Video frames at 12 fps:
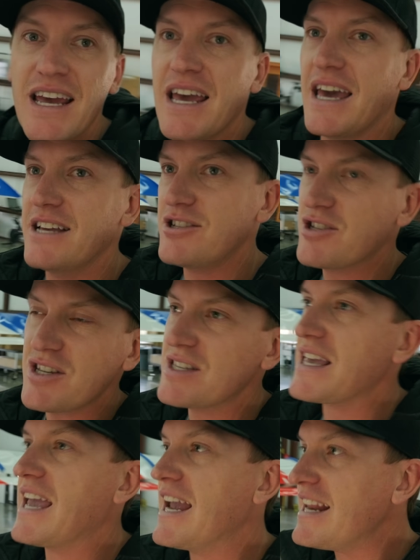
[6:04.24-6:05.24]
It's
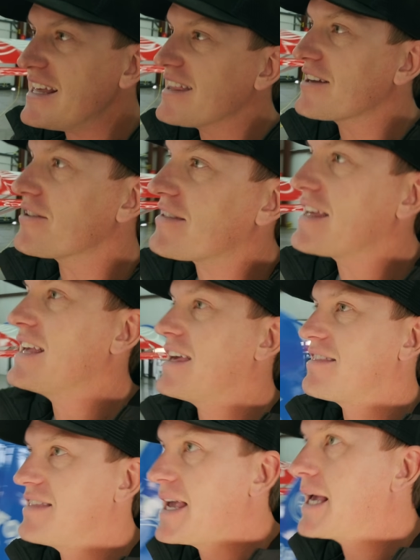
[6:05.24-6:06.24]
just any little thing you
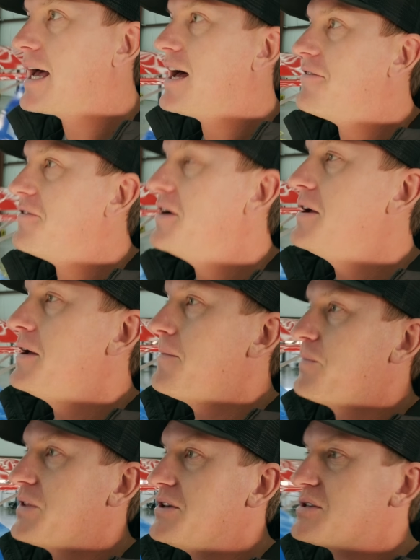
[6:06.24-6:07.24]
think of,
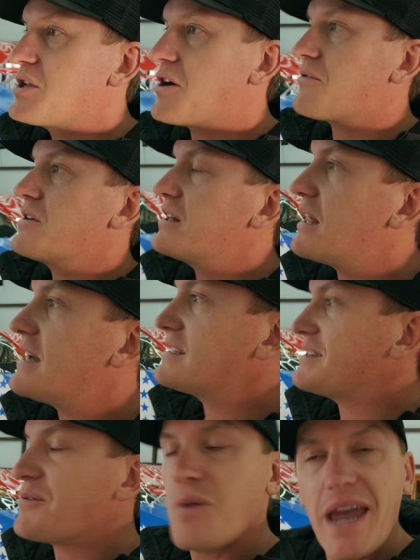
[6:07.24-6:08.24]
you start
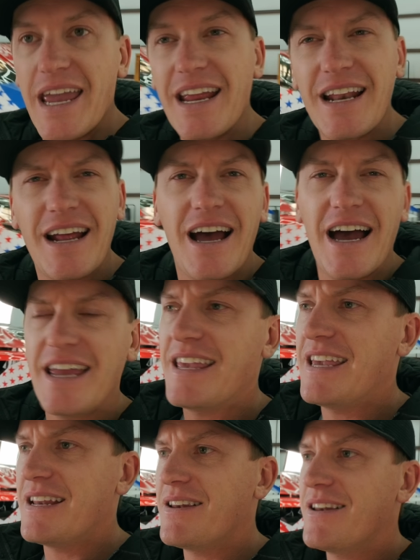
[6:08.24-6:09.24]
realizing, wait, I
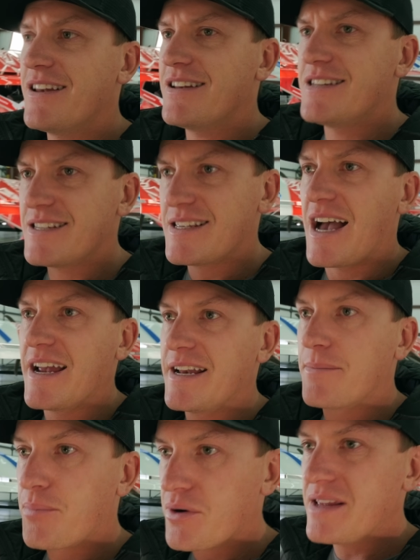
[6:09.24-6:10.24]
can design
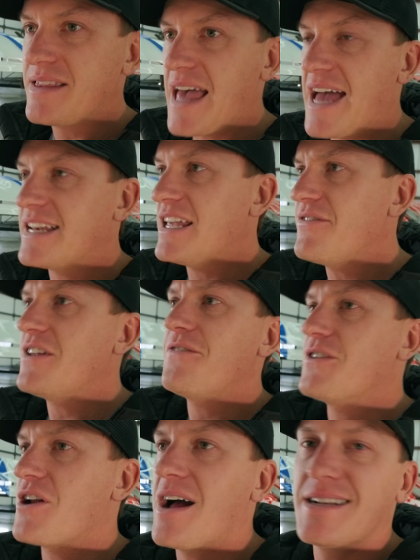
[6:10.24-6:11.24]
and print that. And even
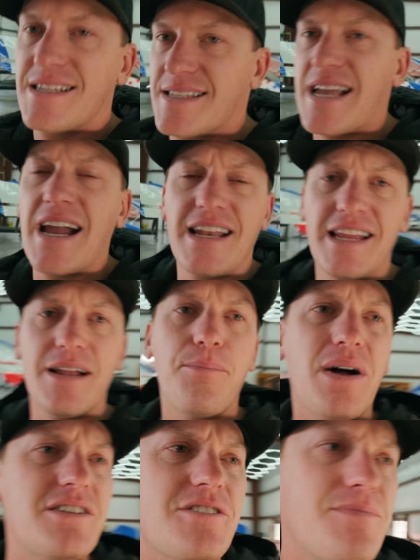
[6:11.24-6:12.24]
if you're not designing, a
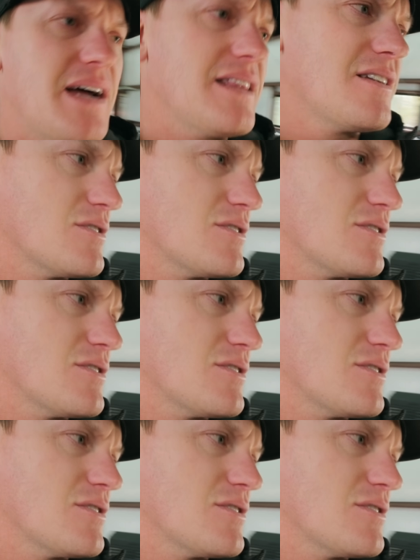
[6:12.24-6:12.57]
bunch of my little